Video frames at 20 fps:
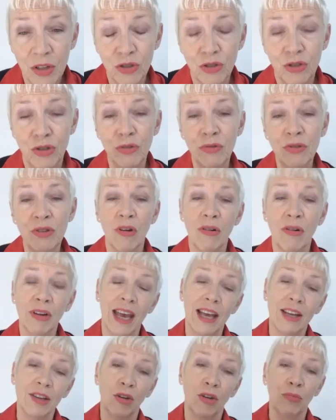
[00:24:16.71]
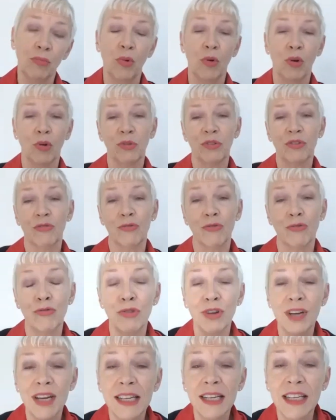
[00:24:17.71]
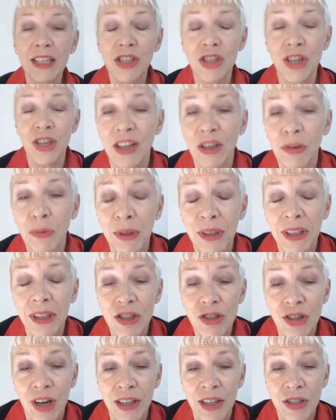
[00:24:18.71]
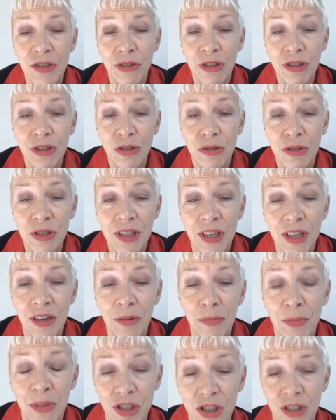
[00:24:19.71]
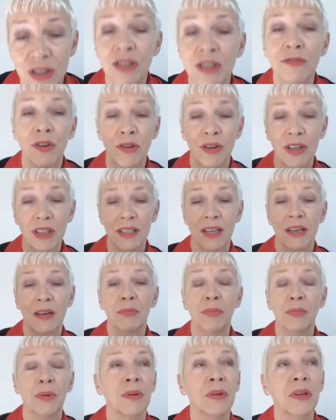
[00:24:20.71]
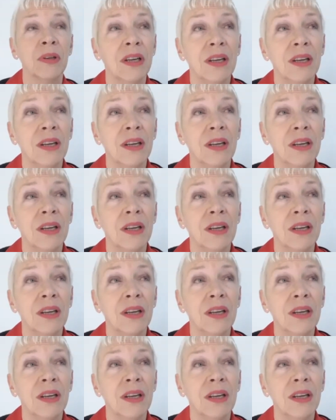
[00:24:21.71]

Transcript: do not get on board with really genuinely trying to reduce their emissions, for example,